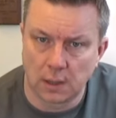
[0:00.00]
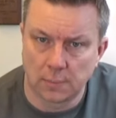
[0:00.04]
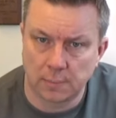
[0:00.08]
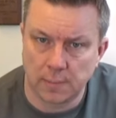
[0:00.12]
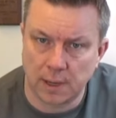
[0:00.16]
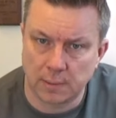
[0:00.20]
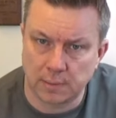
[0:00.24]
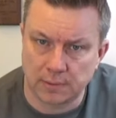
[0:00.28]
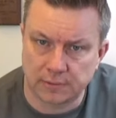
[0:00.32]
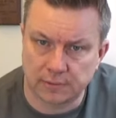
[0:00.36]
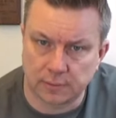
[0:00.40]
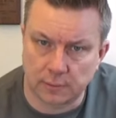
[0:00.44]

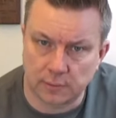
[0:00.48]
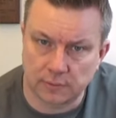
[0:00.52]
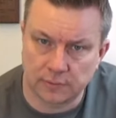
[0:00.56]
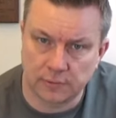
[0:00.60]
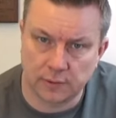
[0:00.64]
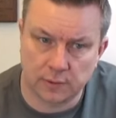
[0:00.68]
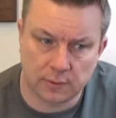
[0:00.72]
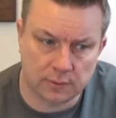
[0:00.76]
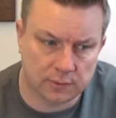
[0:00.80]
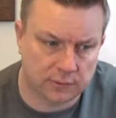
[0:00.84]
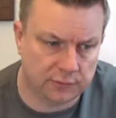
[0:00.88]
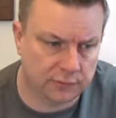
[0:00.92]
maybe some of
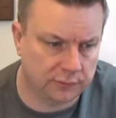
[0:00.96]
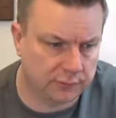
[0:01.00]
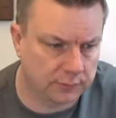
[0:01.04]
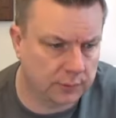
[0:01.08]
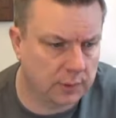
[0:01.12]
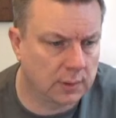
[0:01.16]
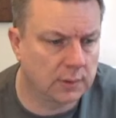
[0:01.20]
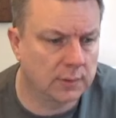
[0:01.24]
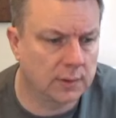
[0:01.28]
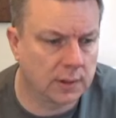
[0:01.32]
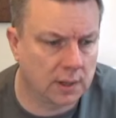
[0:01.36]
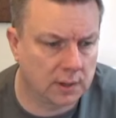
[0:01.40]
you
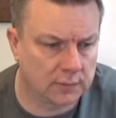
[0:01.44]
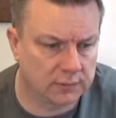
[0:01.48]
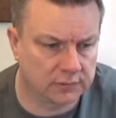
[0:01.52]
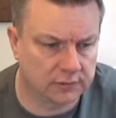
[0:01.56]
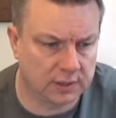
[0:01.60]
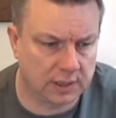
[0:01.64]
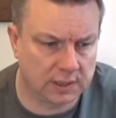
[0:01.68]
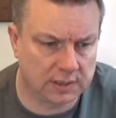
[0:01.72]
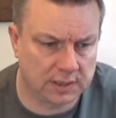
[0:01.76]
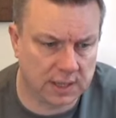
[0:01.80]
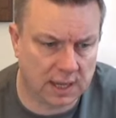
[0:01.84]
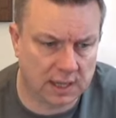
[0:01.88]
have
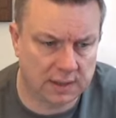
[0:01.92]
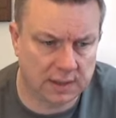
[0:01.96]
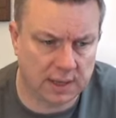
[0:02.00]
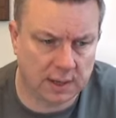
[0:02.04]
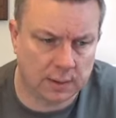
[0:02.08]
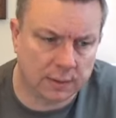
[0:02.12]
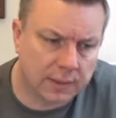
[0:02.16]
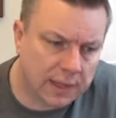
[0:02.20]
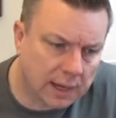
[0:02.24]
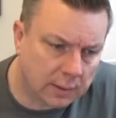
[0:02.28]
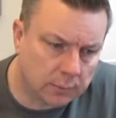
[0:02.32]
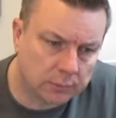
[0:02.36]
seen. That
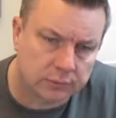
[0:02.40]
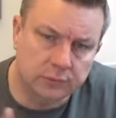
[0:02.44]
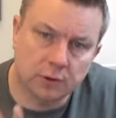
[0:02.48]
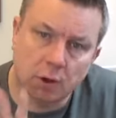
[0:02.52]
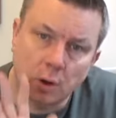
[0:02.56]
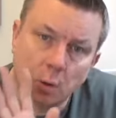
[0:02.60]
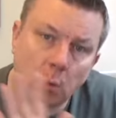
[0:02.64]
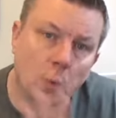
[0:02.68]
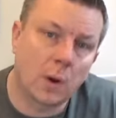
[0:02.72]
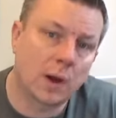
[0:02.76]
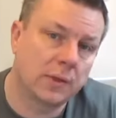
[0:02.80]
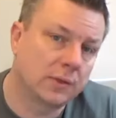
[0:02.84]
was
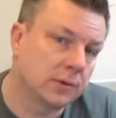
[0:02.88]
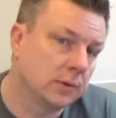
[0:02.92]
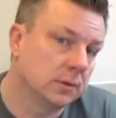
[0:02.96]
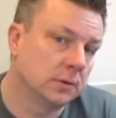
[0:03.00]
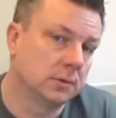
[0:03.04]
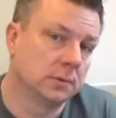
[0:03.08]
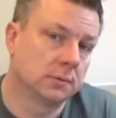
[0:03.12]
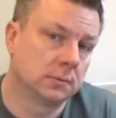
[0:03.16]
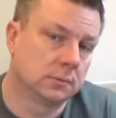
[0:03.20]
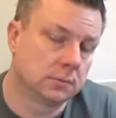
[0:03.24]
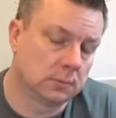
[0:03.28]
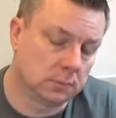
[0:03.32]
kind of
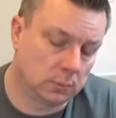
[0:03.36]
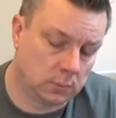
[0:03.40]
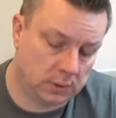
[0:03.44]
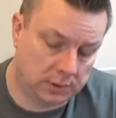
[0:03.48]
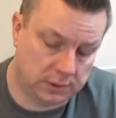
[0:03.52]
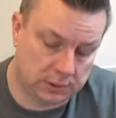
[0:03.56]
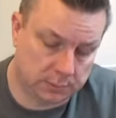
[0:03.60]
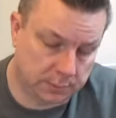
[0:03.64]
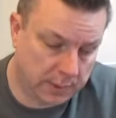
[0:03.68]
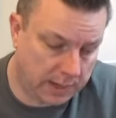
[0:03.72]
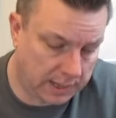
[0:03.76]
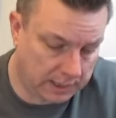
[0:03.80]

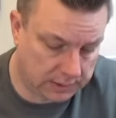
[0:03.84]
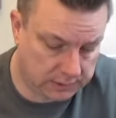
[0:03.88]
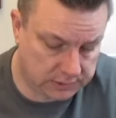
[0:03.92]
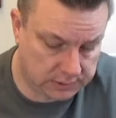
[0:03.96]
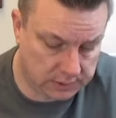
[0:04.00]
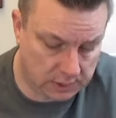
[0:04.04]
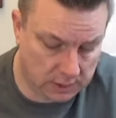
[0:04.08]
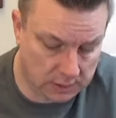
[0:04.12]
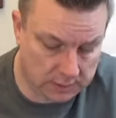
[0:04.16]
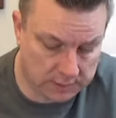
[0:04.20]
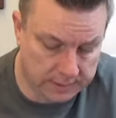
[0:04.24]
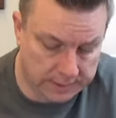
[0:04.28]
weathered back.
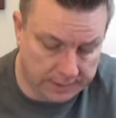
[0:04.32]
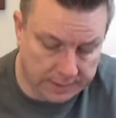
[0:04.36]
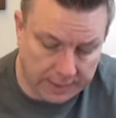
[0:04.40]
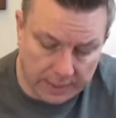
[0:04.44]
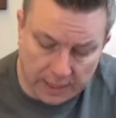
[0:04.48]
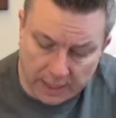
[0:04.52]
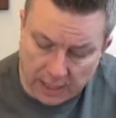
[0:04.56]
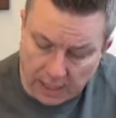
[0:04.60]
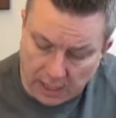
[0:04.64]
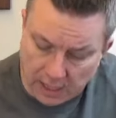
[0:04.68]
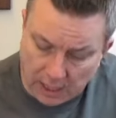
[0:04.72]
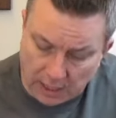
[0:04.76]

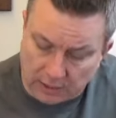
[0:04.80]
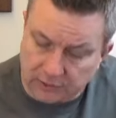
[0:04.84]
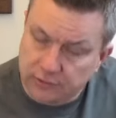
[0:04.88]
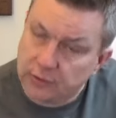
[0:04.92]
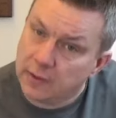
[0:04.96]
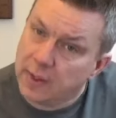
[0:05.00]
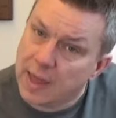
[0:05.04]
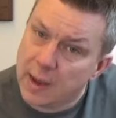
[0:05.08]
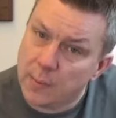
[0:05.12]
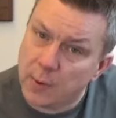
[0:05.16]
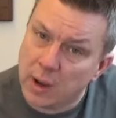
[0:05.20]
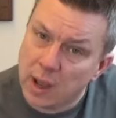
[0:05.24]
So
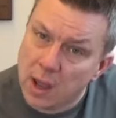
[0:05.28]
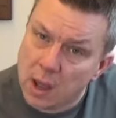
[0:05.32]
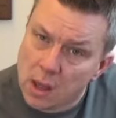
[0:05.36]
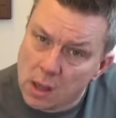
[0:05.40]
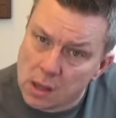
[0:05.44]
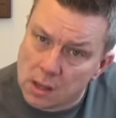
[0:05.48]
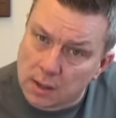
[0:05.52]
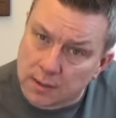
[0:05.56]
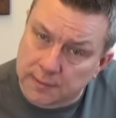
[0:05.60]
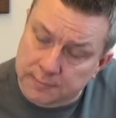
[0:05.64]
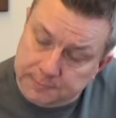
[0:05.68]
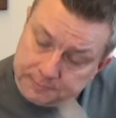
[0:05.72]
there we
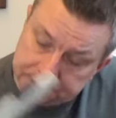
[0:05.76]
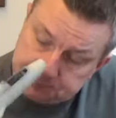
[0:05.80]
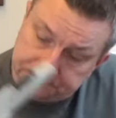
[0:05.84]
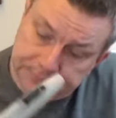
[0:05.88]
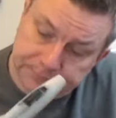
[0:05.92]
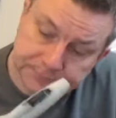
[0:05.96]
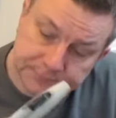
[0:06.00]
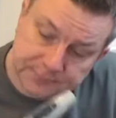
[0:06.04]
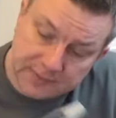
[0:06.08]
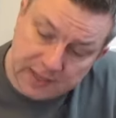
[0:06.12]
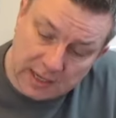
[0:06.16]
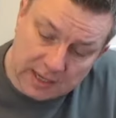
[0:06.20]
are.
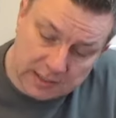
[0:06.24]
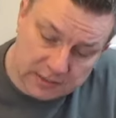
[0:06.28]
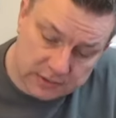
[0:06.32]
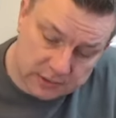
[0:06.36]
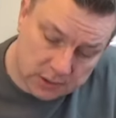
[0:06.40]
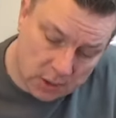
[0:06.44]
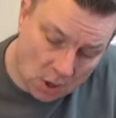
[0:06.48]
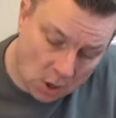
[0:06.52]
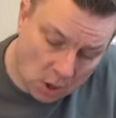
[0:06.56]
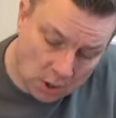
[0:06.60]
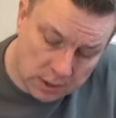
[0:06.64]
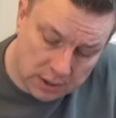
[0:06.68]
It's
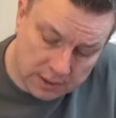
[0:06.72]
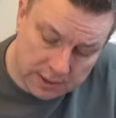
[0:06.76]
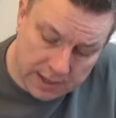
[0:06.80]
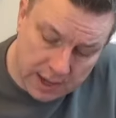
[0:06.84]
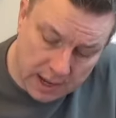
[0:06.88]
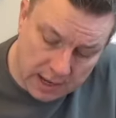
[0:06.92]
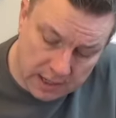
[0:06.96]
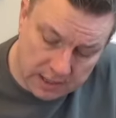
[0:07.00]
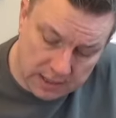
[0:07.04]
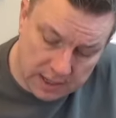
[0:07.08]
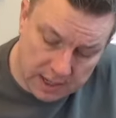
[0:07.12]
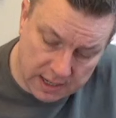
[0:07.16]
kind of
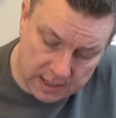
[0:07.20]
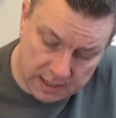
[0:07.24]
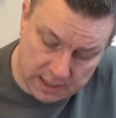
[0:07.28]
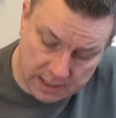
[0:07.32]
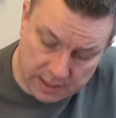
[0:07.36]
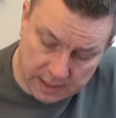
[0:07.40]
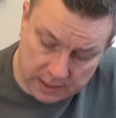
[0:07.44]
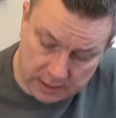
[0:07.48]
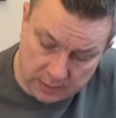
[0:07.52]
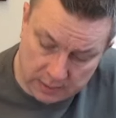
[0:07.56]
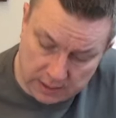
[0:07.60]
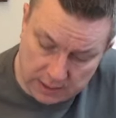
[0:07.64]
getting there
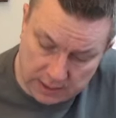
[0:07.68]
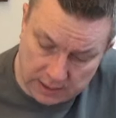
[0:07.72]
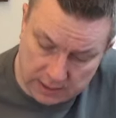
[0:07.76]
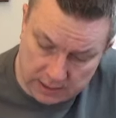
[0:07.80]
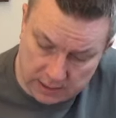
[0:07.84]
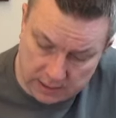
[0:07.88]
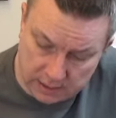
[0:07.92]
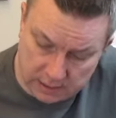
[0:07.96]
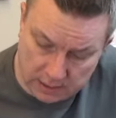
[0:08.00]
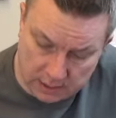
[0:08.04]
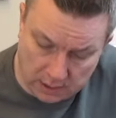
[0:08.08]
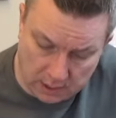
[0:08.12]
now.
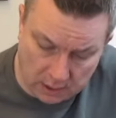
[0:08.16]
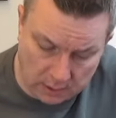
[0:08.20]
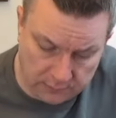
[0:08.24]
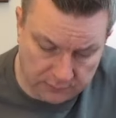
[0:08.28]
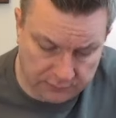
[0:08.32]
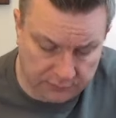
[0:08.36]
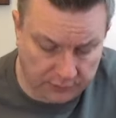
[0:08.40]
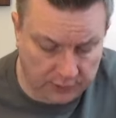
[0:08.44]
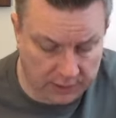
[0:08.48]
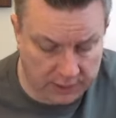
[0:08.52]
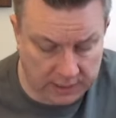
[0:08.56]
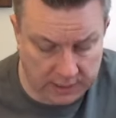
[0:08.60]

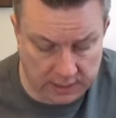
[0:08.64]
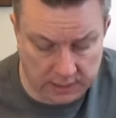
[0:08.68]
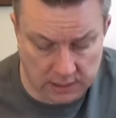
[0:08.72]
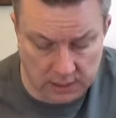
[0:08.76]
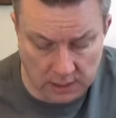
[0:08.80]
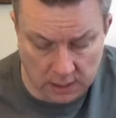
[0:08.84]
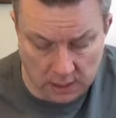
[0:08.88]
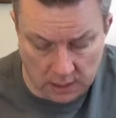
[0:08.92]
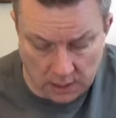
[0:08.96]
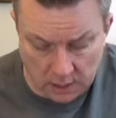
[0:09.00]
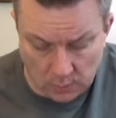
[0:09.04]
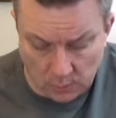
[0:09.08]
Hopefully
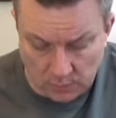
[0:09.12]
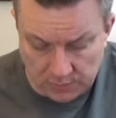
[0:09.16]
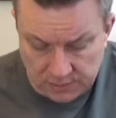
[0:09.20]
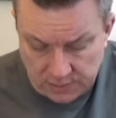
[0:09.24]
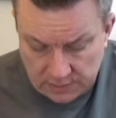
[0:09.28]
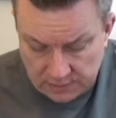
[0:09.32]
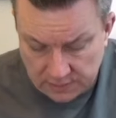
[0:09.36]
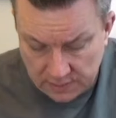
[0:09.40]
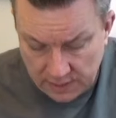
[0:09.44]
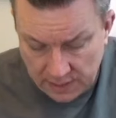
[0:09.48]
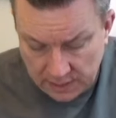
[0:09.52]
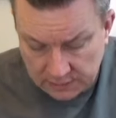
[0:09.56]

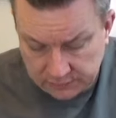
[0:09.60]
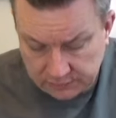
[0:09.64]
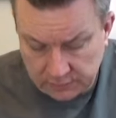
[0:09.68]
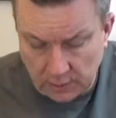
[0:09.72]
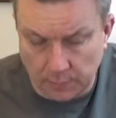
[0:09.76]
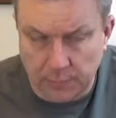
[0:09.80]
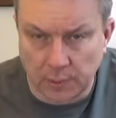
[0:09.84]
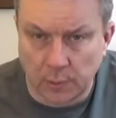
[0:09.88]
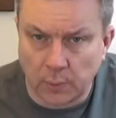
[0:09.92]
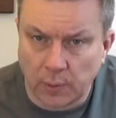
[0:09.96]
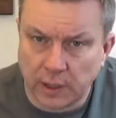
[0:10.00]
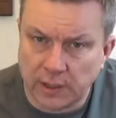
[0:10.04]
within the next
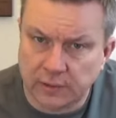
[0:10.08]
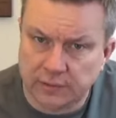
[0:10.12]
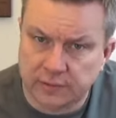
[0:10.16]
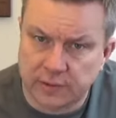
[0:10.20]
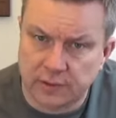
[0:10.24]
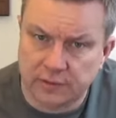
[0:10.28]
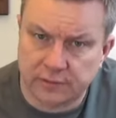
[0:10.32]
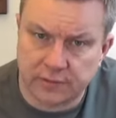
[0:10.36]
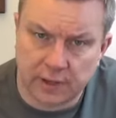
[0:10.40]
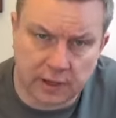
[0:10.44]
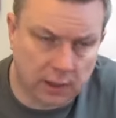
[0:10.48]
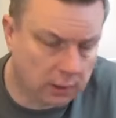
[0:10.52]
couple of weeks
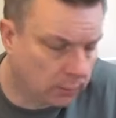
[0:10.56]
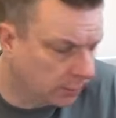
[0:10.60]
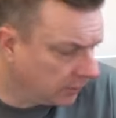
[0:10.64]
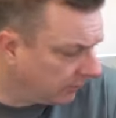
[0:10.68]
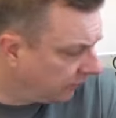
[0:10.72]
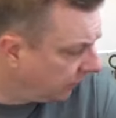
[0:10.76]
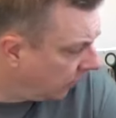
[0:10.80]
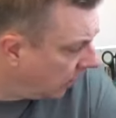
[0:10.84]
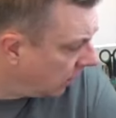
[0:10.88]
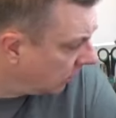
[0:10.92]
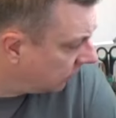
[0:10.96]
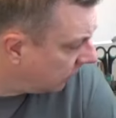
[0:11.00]
this thing will be
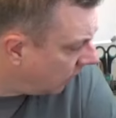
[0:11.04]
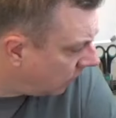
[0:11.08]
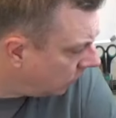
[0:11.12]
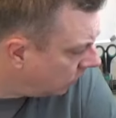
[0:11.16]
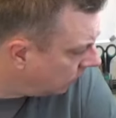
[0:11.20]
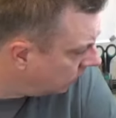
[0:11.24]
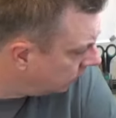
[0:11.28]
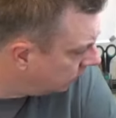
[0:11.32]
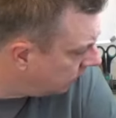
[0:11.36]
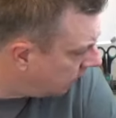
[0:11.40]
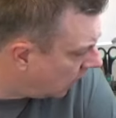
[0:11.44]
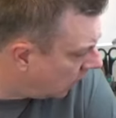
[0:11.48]
finished.
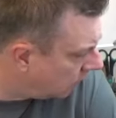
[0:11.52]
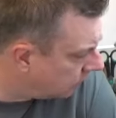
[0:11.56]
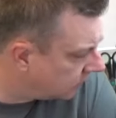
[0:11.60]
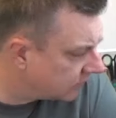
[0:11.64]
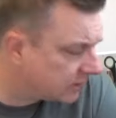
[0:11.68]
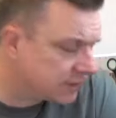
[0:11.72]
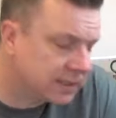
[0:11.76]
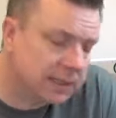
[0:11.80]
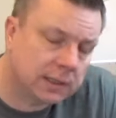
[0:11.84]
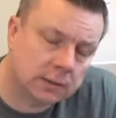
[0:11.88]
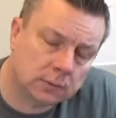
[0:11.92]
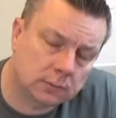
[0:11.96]
I'm
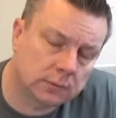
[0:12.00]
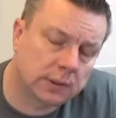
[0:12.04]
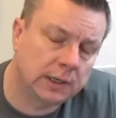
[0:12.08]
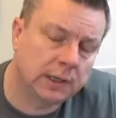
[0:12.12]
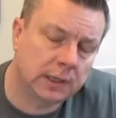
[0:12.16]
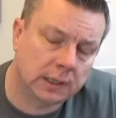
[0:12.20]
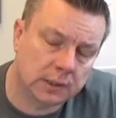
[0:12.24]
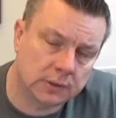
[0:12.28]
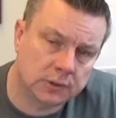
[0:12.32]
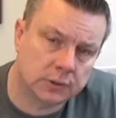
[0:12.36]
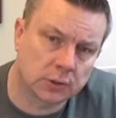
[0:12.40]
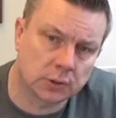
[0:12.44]
still
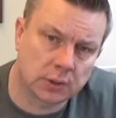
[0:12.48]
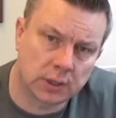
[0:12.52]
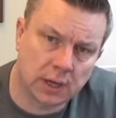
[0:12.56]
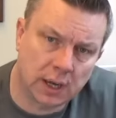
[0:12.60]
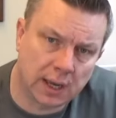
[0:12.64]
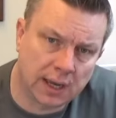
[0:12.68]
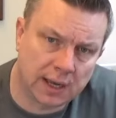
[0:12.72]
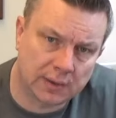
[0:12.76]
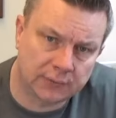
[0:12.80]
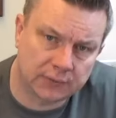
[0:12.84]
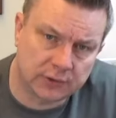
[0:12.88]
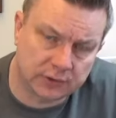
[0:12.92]
really enjoying it, I
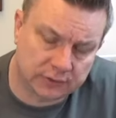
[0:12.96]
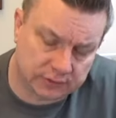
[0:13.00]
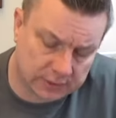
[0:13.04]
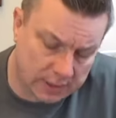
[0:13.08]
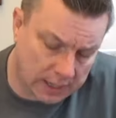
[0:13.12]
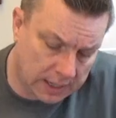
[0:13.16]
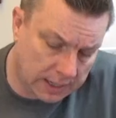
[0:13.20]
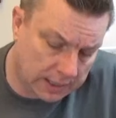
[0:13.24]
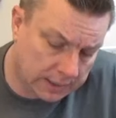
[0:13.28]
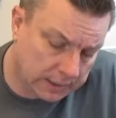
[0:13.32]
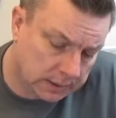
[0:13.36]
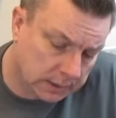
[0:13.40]
have to
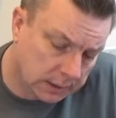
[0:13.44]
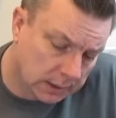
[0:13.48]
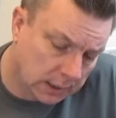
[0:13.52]
say.